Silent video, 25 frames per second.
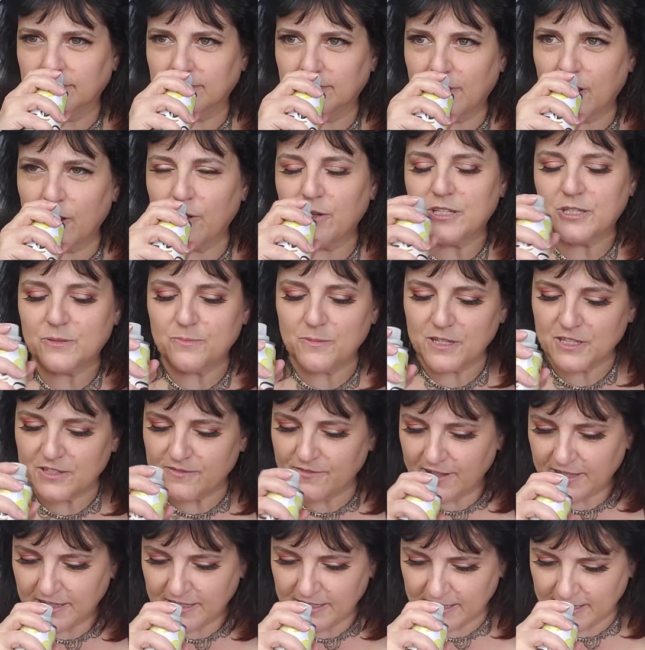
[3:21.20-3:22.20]
Oh, it smells
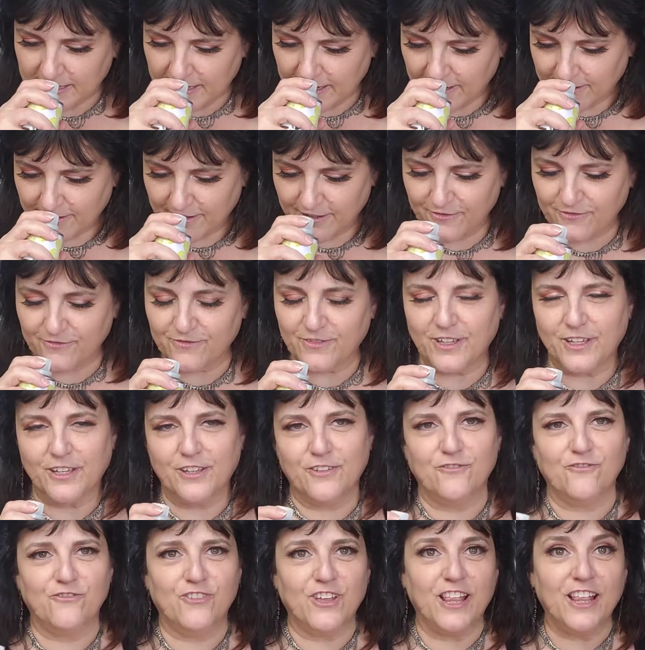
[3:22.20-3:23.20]

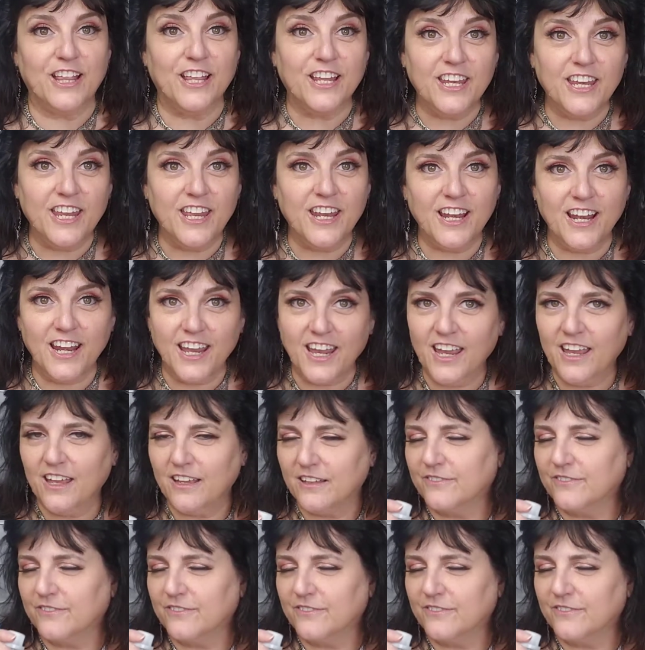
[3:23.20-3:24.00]
vanilla-y.